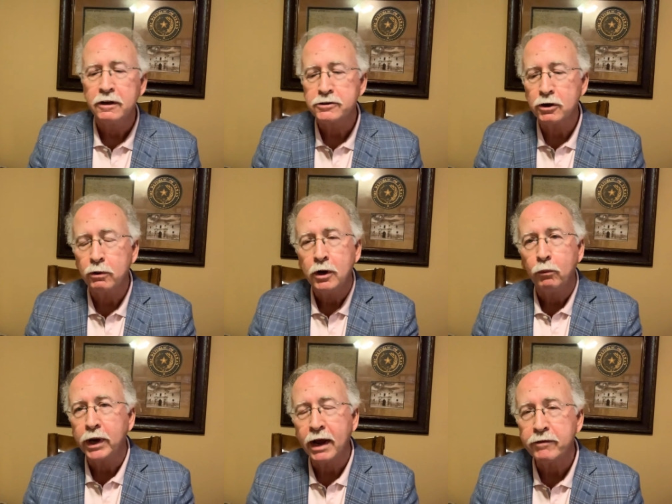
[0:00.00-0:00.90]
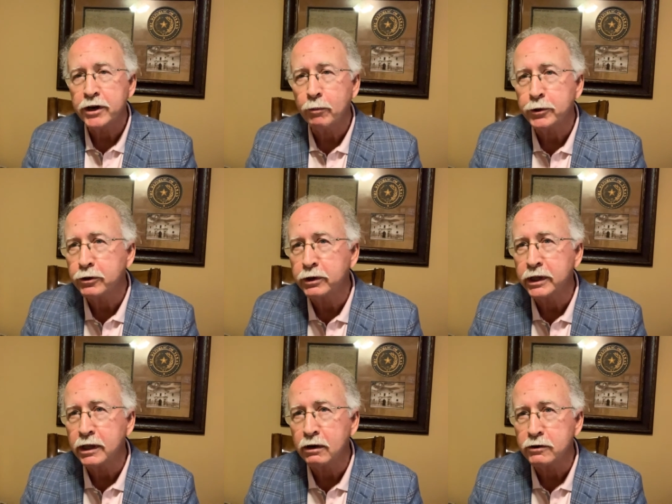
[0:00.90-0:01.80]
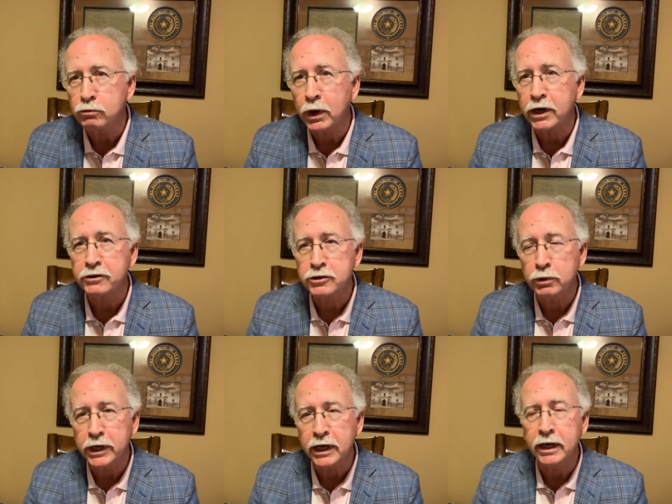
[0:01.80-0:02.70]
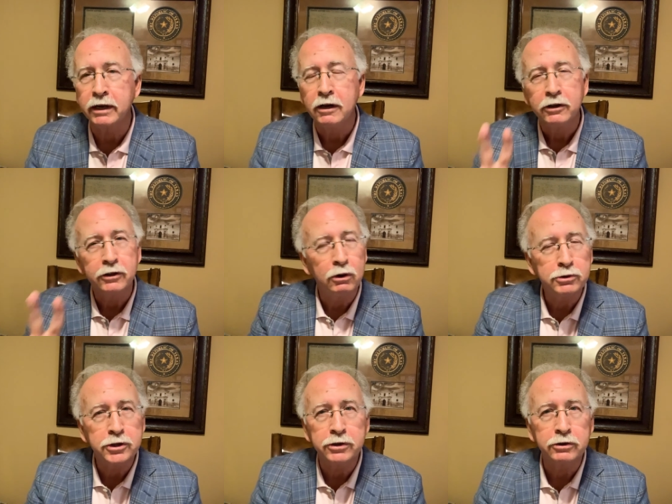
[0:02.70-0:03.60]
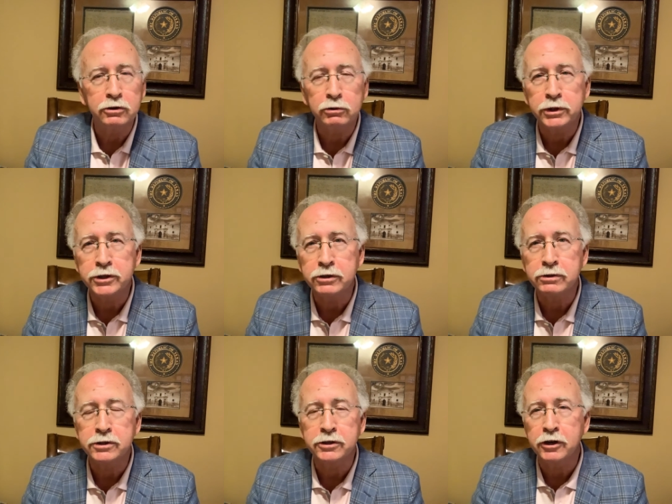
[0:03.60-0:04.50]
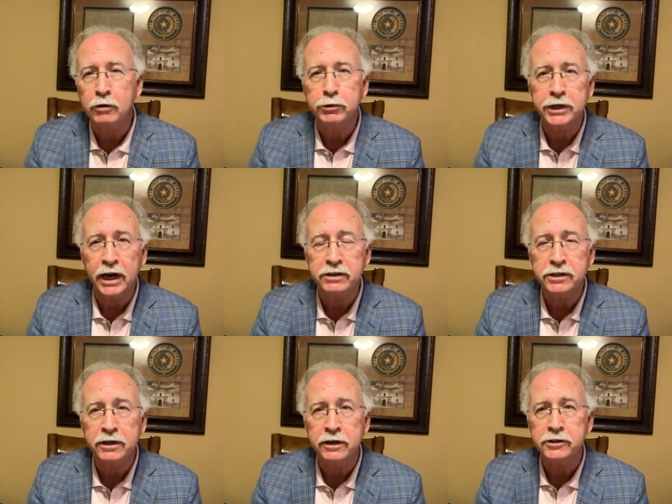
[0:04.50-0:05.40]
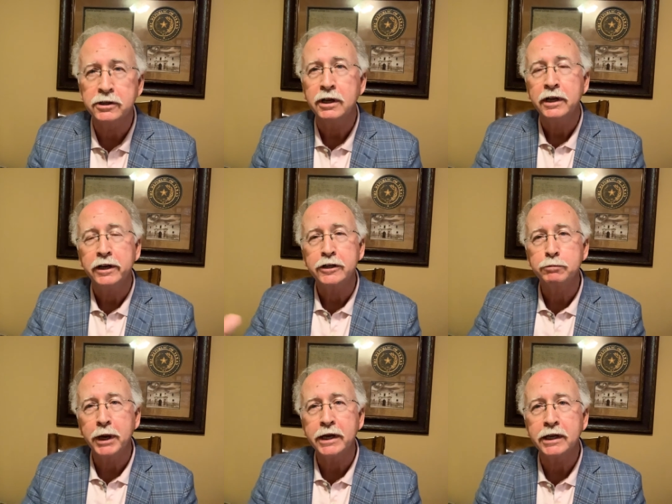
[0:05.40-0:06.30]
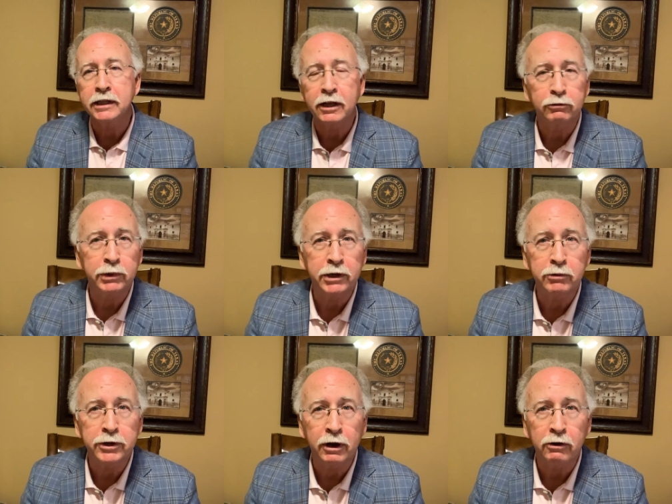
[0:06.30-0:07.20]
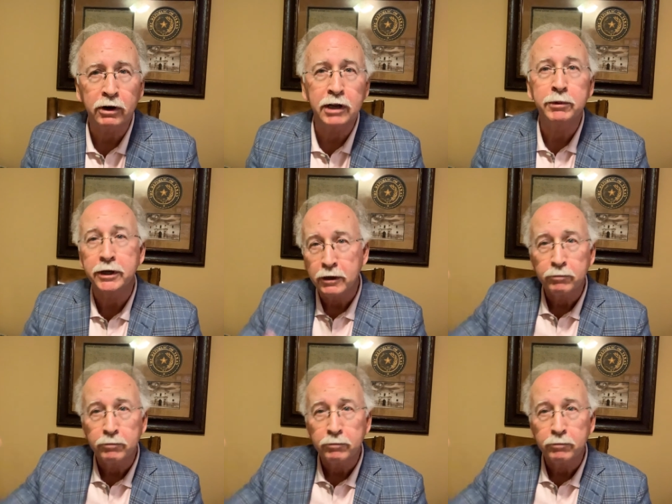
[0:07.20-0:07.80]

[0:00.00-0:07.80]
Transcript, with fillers: So we have an opportunity there as well. So again, those are the two issues, the charitable tax deduction, expanding that $300 limit